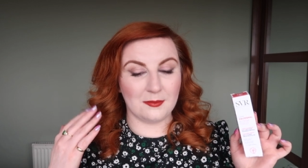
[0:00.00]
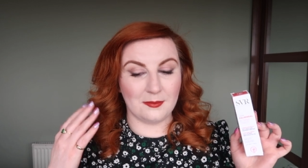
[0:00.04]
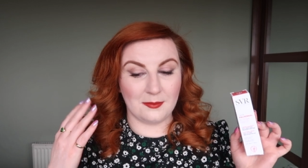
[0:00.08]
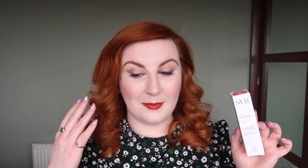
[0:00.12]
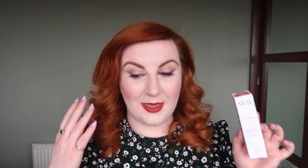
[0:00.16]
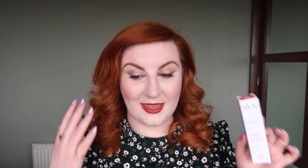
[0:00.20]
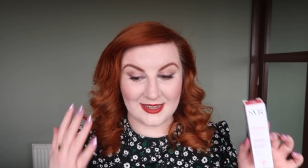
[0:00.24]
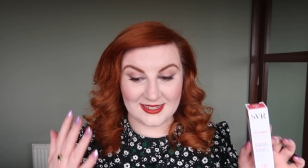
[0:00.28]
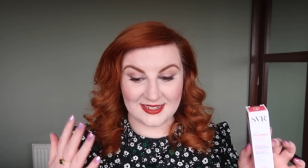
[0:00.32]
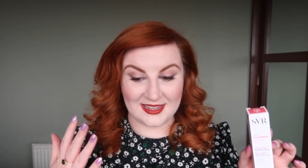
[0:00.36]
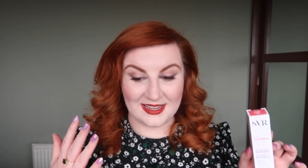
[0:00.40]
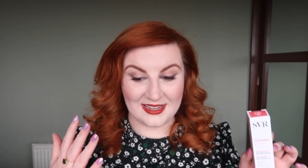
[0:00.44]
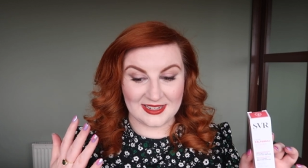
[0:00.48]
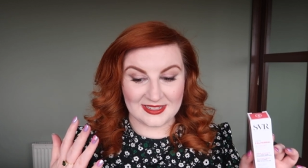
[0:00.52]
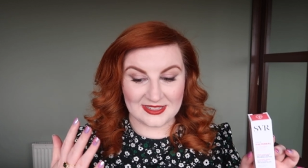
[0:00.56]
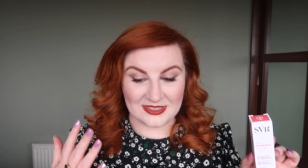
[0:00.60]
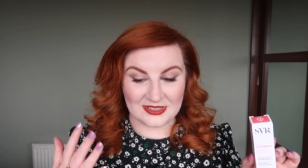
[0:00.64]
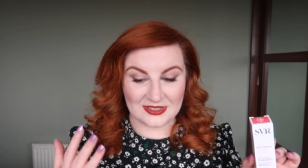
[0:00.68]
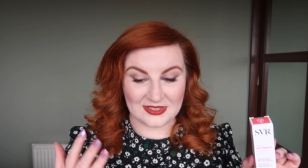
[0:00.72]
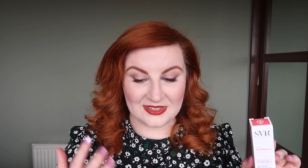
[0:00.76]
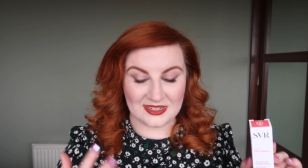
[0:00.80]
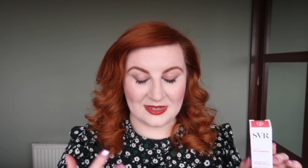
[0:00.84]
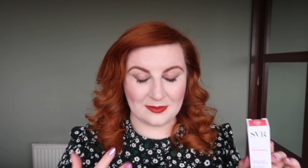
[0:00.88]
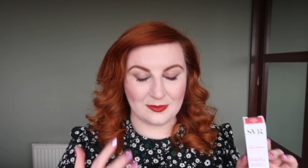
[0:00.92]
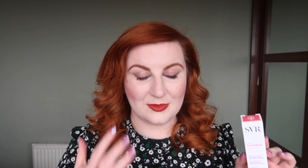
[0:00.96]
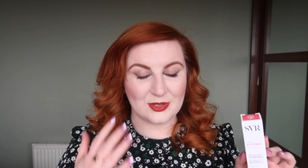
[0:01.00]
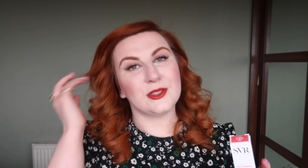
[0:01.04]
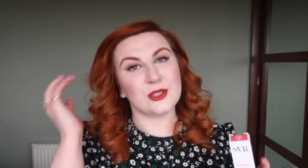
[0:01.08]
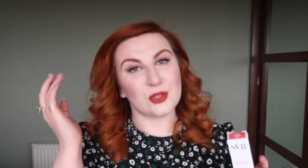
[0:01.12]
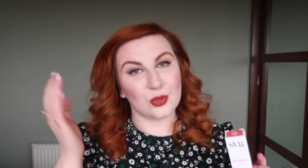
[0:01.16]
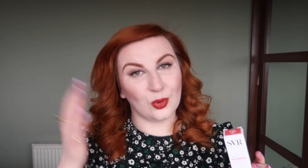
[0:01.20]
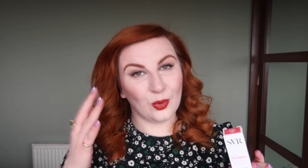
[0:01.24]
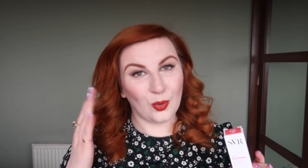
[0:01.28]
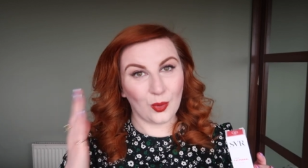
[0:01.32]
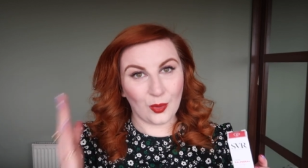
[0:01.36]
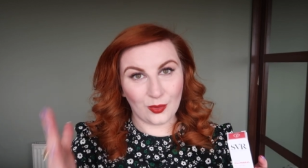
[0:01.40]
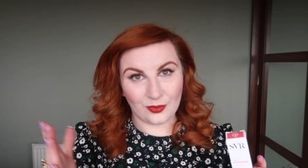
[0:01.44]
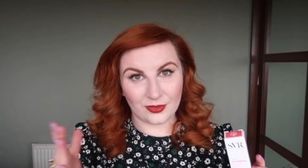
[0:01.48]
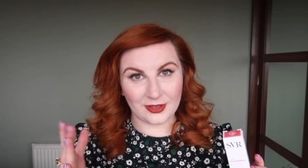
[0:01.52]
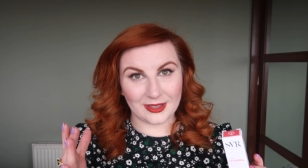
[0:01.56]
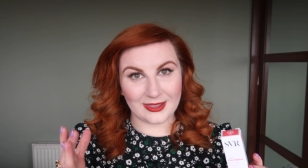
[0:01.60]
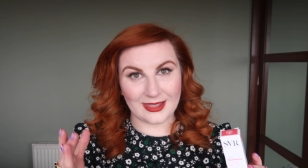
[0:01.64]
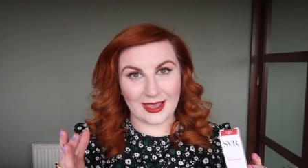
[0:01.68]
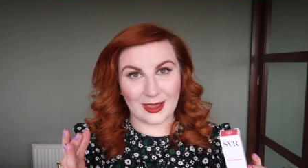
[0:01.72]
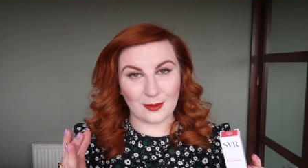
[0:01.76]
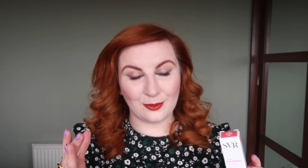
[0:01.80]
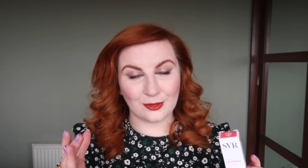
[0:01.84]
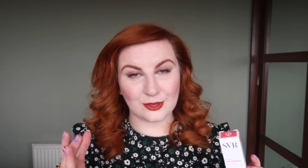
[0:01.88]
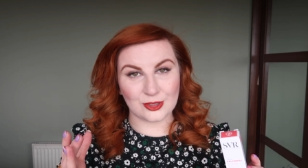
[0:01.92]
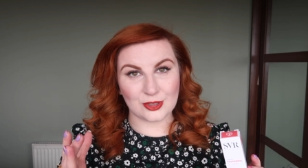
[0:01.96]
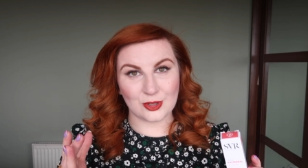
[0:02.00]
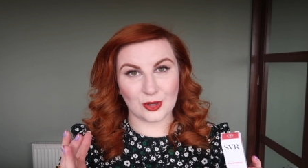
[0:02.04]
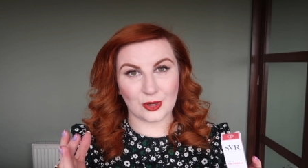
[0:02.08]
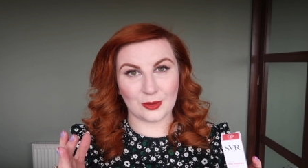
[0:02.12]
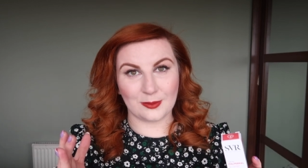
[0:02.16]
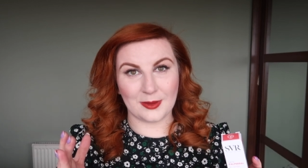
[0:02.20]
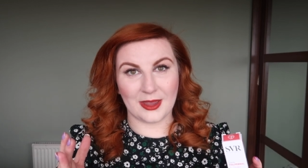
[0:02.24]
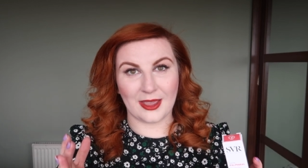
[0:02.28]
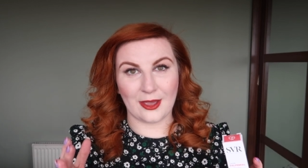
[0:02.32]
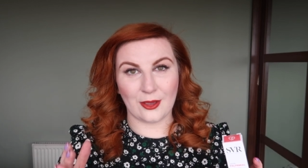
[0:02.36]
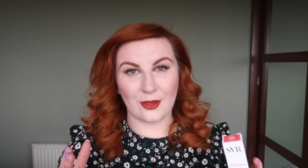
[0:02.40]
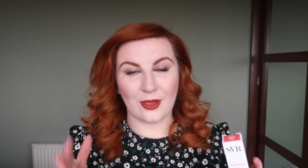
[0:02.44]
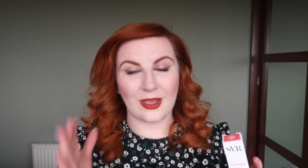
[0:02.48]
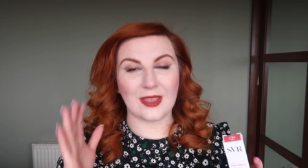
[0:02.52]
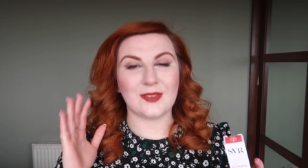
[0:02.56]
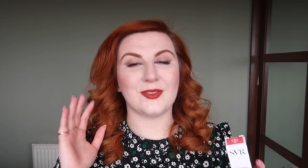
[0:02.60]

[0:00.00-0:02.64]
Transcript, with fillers: medicated cream, so hopefully that will sort me out.